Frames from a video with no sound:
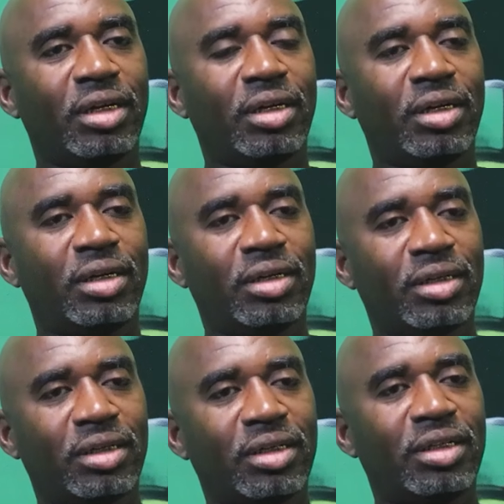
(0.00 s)

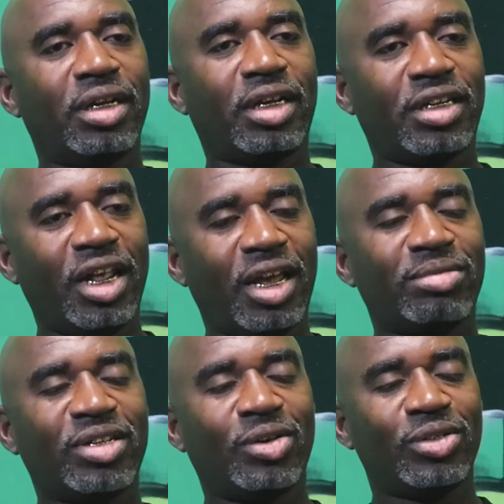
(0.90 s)
Oh, okay. Yeah. Yeah. yeah
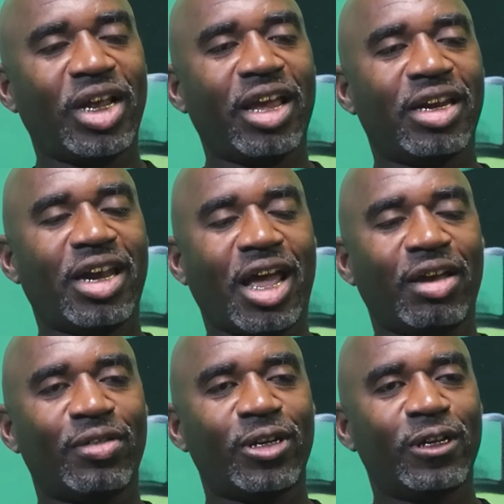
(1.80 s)
slab yeah. Soldier. Agony
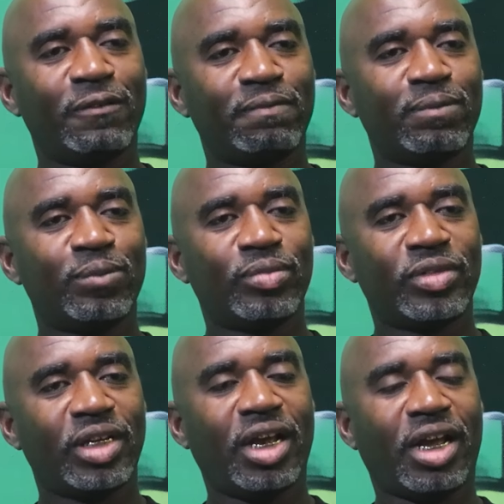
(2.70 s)
That's life. crazy,
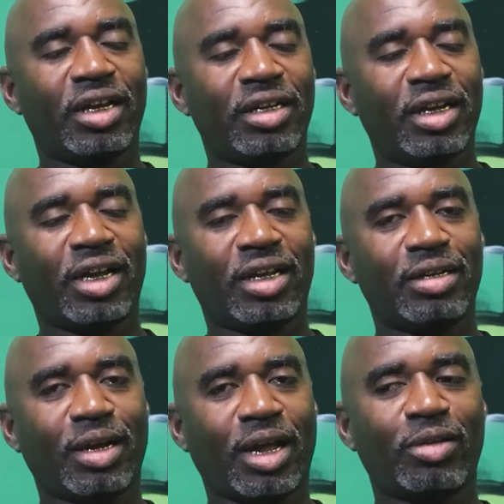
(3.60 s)
man. Yeah,
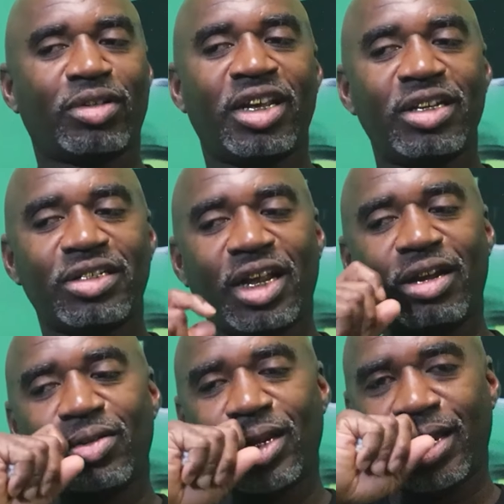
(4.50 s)
yeah. I killed
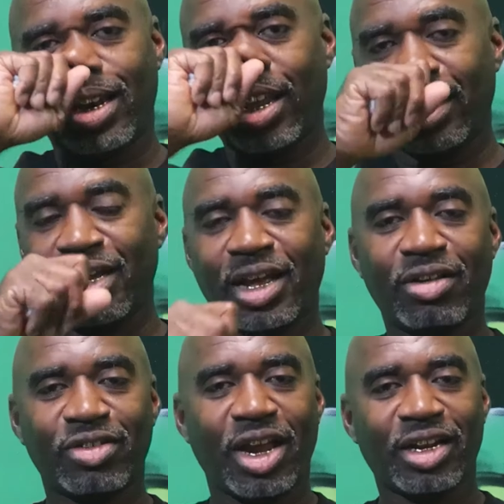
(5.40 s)
that out with that dick,
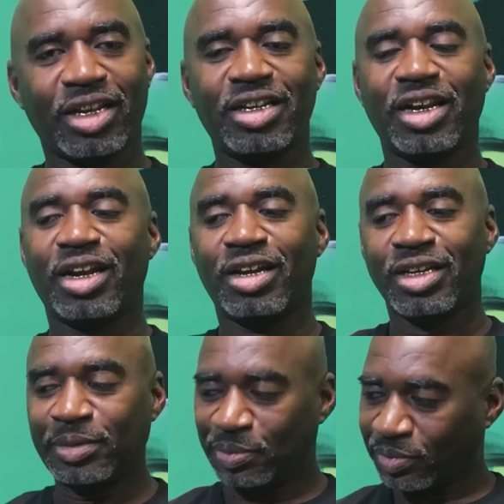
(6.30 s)
nigga. I was trying to kill
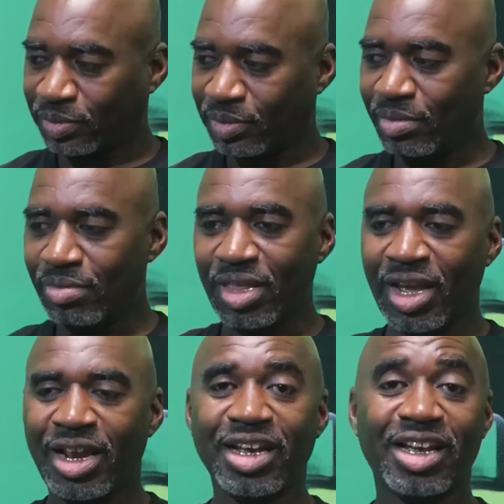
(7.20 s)
that
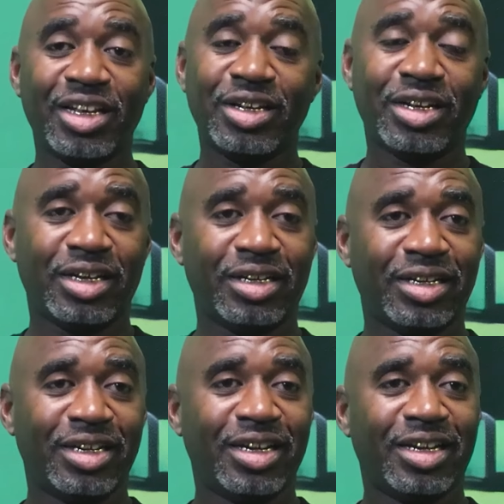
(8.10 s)
that might be a
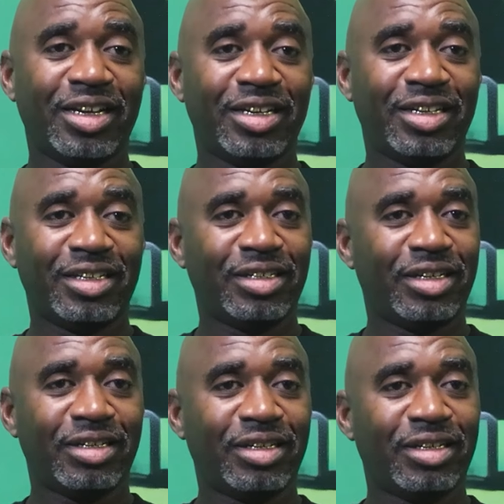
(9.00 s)
good thing that never came
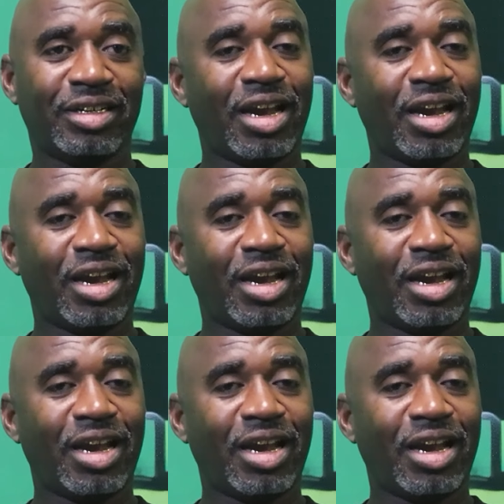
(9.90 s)
out because